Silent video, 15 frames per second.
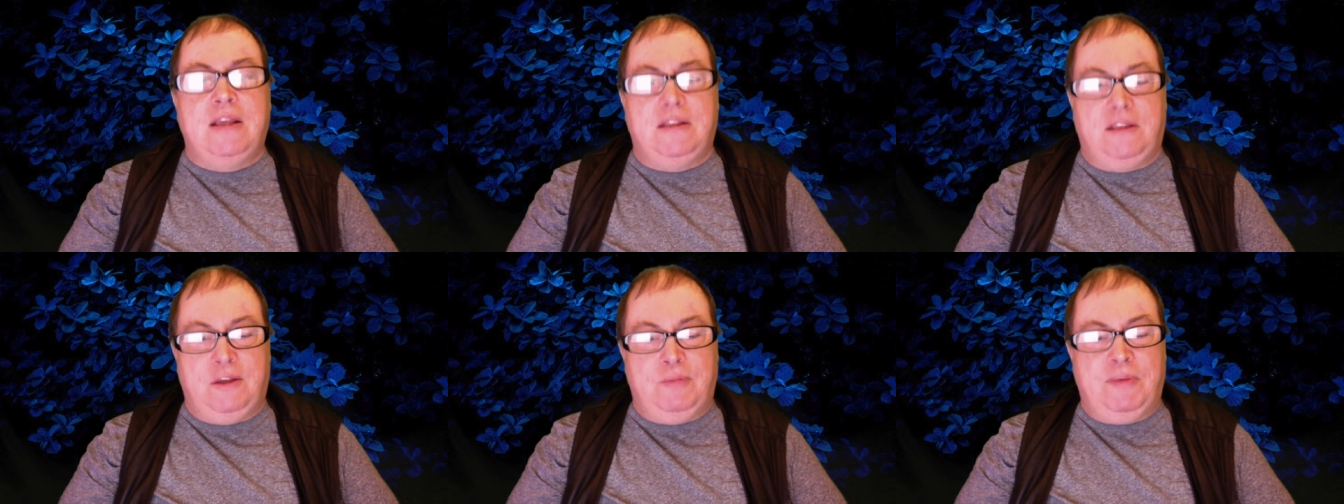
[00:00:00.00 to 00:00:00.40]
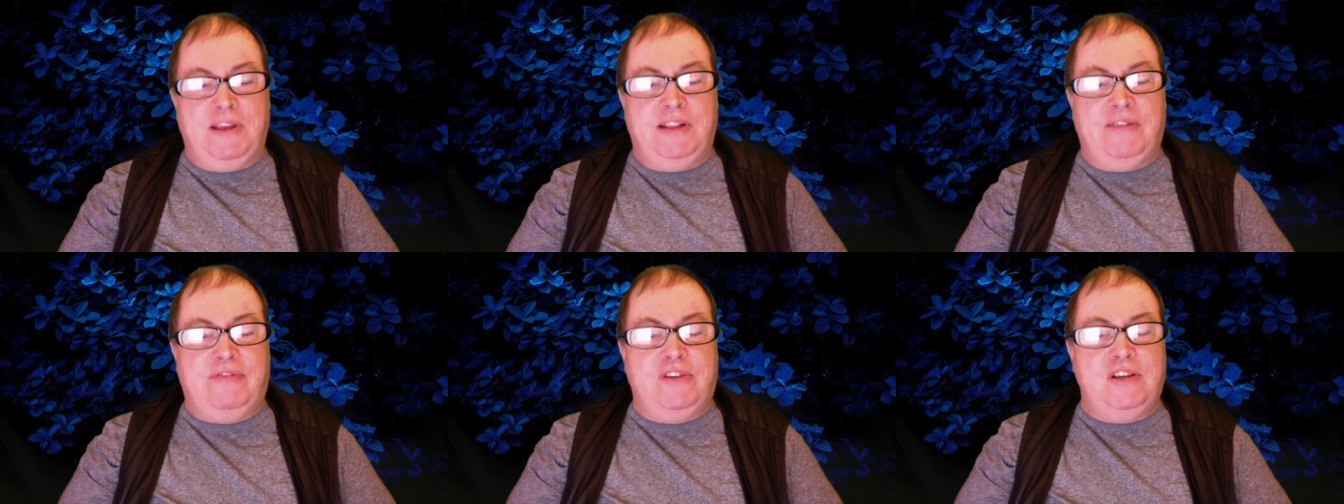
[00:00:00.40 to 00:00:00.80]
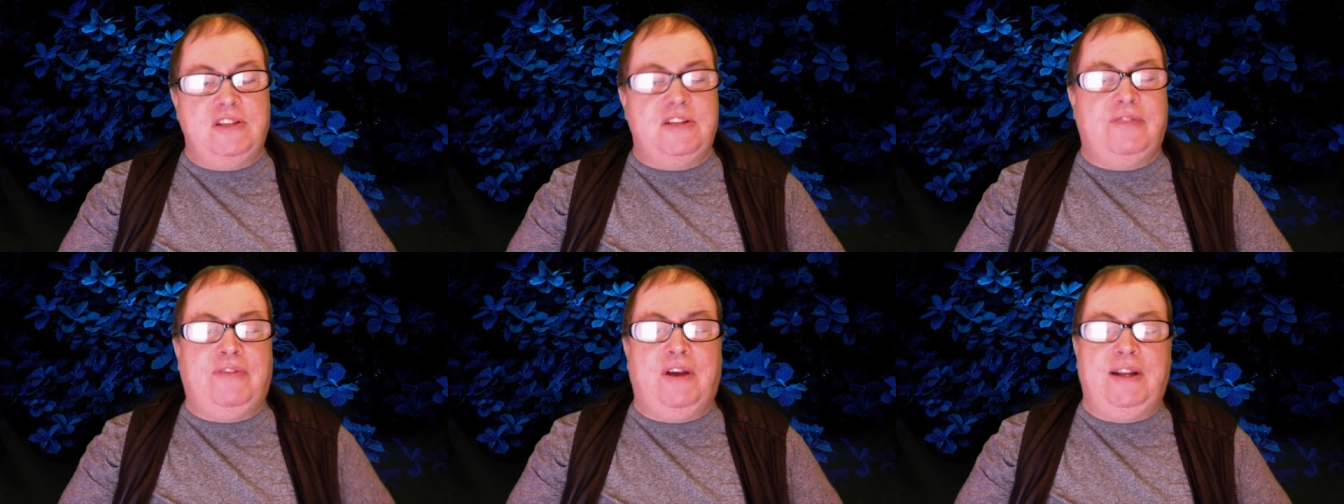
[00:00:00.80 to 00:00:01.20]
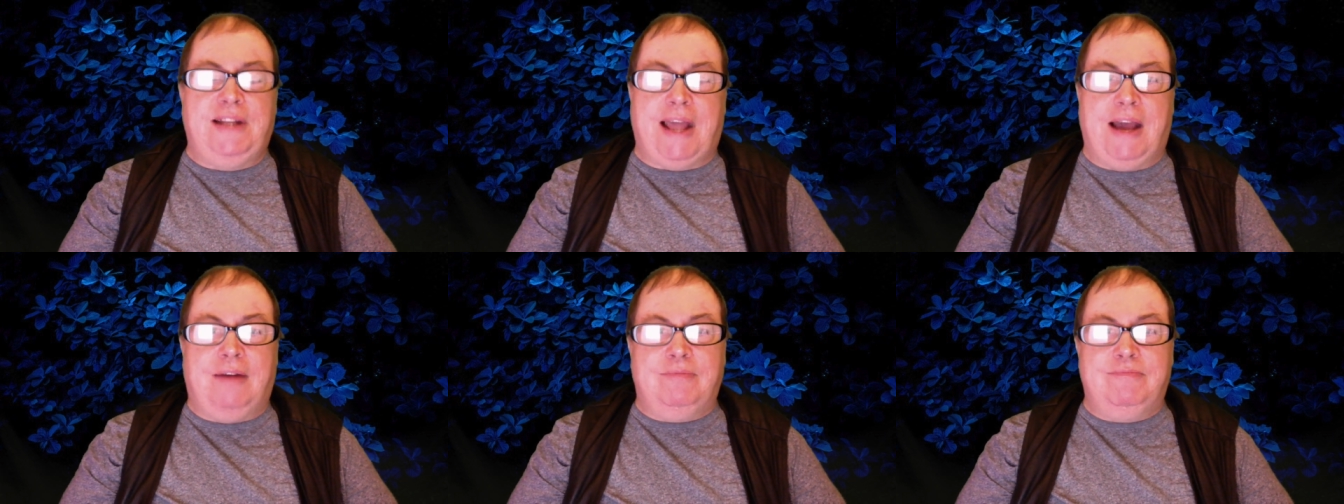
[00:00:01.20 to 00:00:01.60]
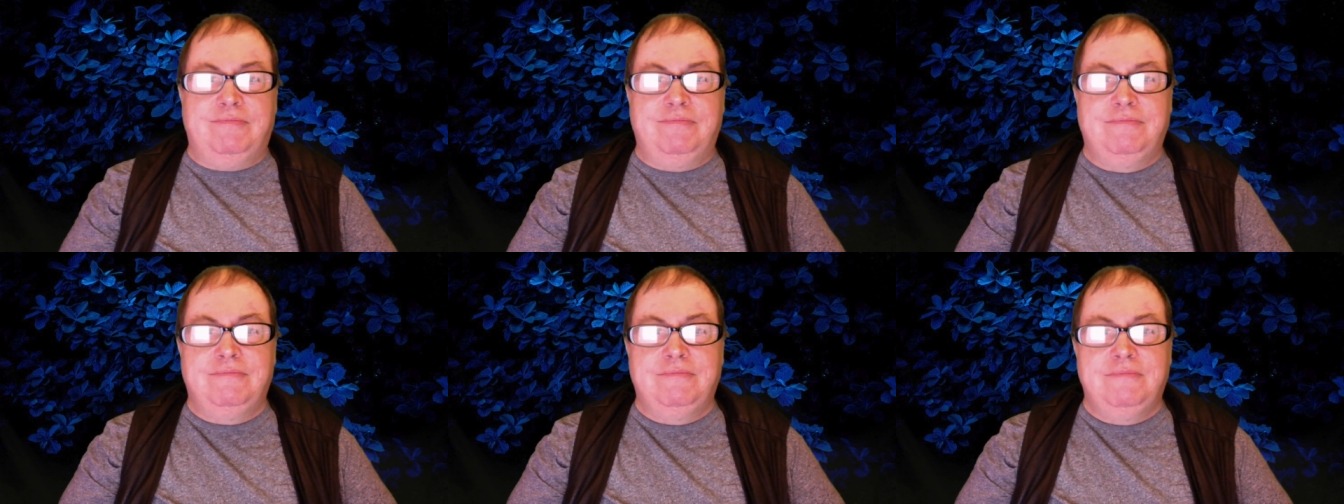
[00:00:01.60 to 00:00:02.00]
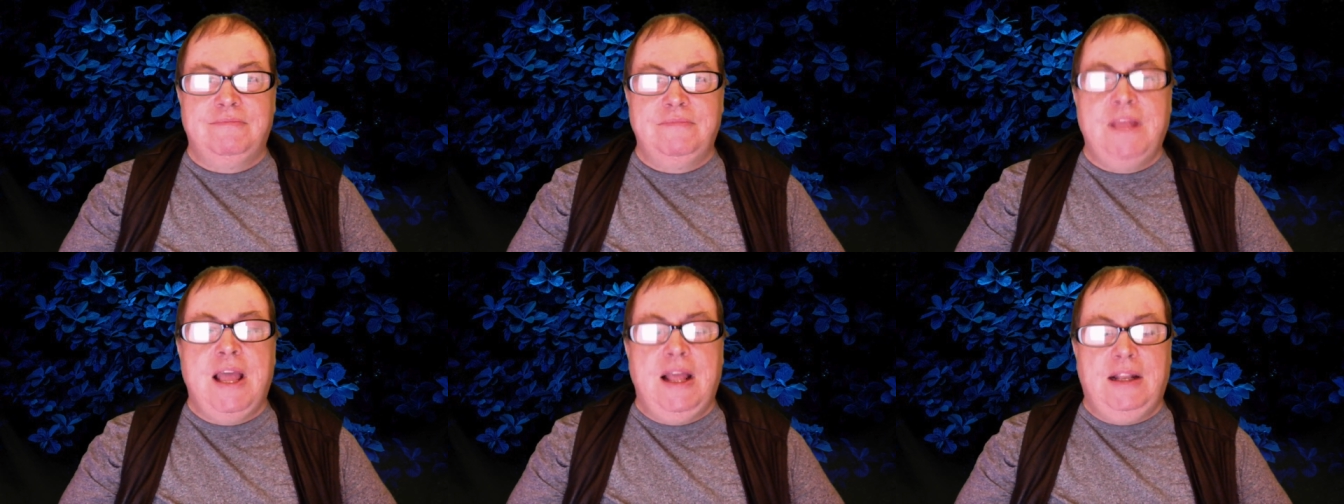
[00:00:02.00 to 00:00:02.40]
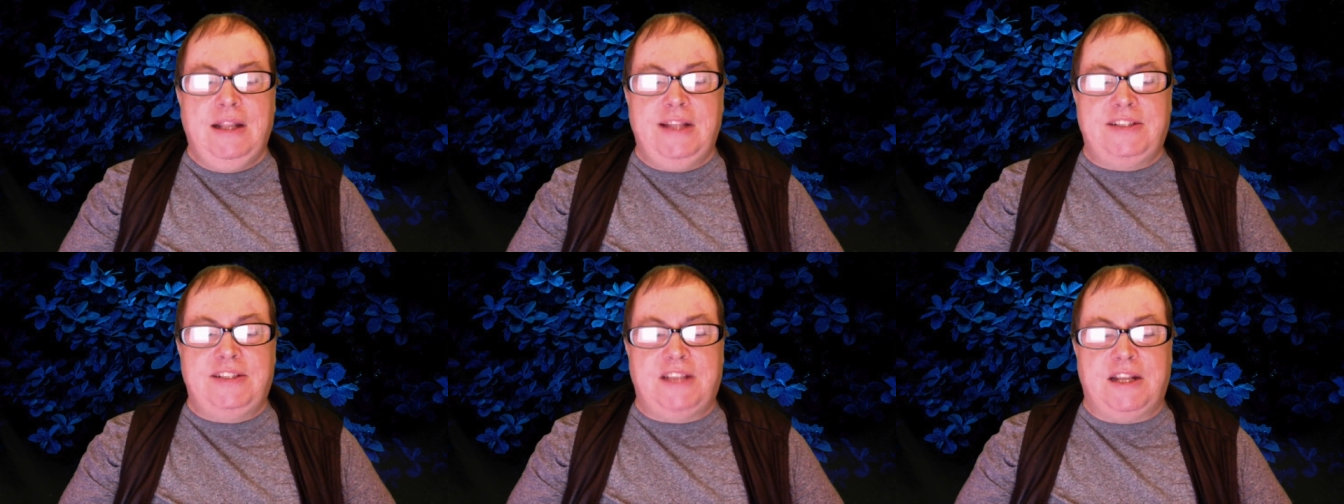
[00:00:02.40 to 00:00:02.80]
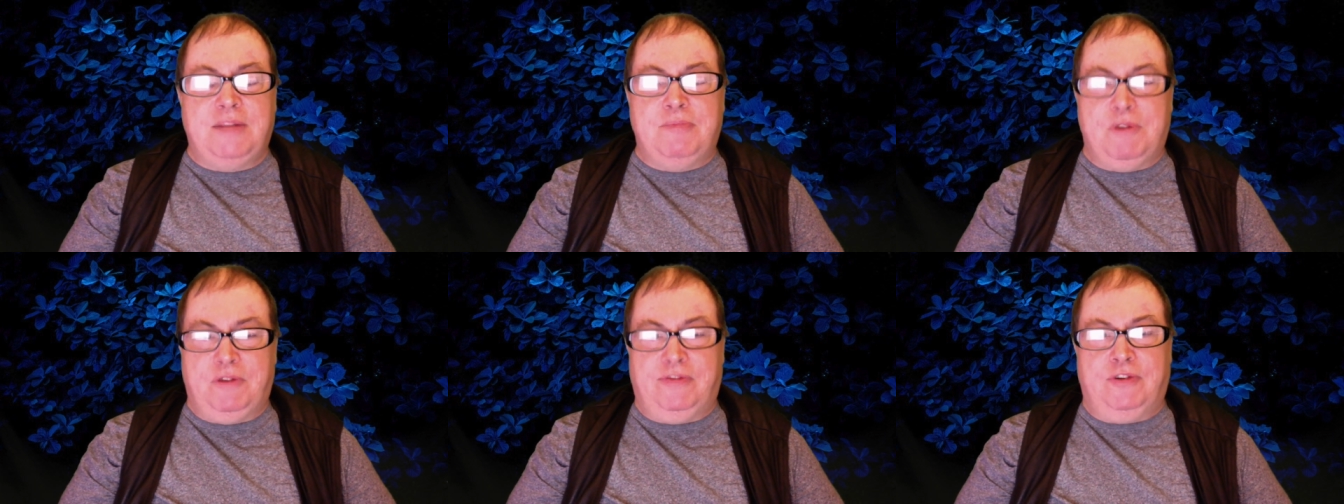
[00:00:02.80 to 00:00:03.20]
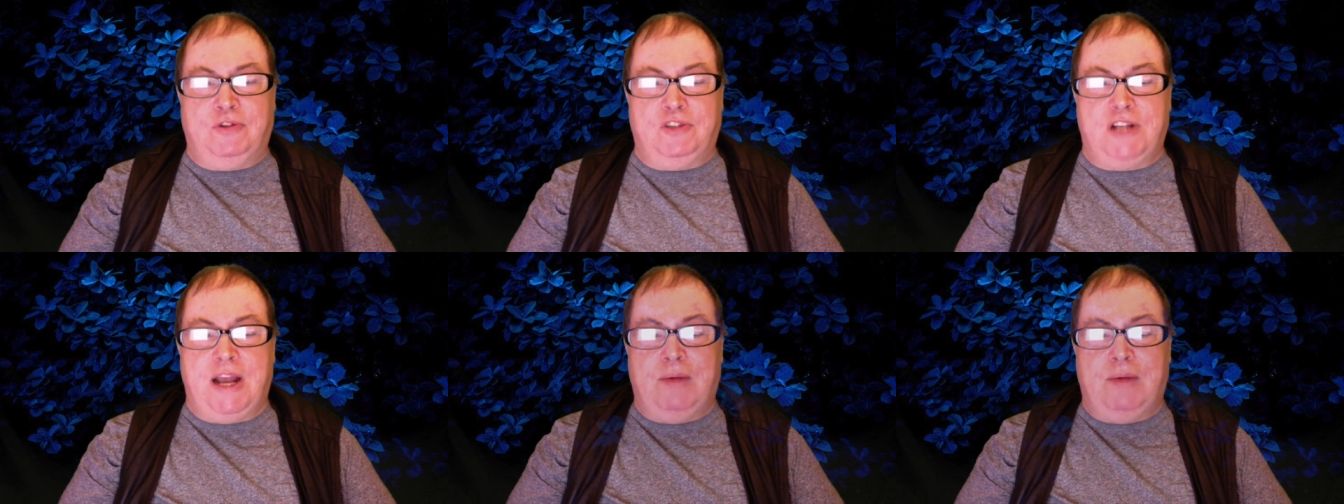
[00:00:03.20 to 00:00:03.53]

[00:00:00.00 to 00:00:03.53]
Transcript: you'll be the first to find out. Let's get a move on, shall